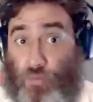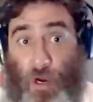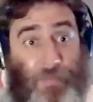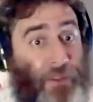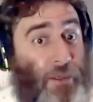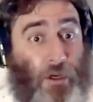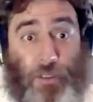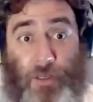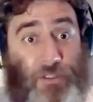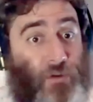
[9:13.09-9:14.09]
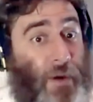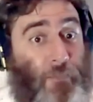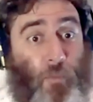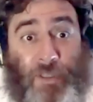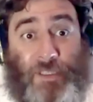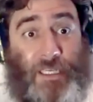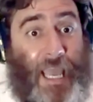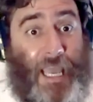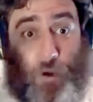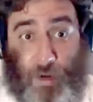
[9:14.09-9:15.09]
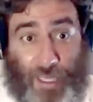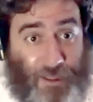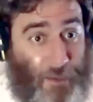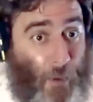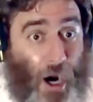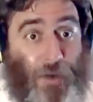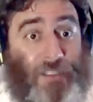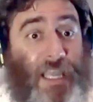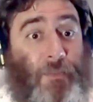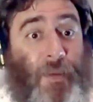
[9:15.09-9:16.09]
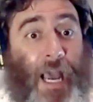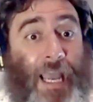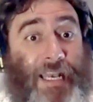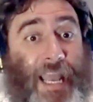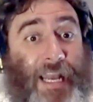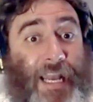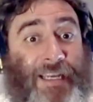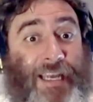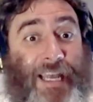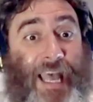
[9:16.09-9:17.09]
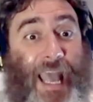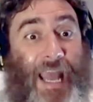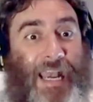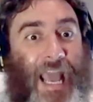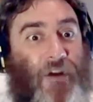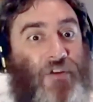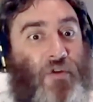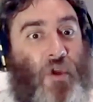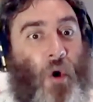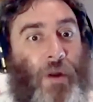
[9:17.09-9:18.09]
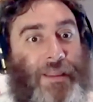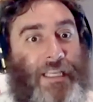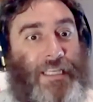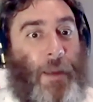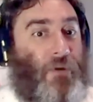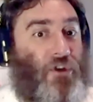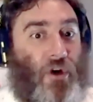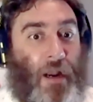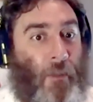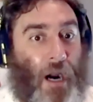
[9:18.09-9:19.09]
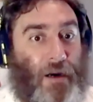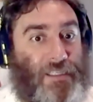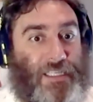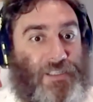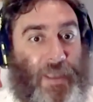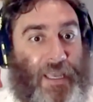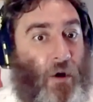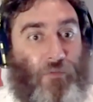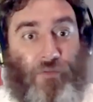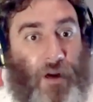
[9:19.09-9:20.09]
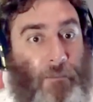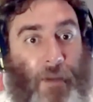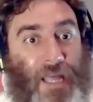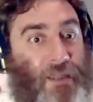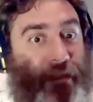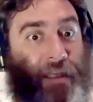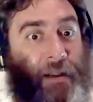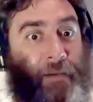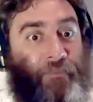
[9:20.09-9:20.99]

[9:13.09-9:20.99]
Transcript: Just run the, your little script once a day, go get the Mars A P I data, and now you know what the temperature on Mars has been over a month.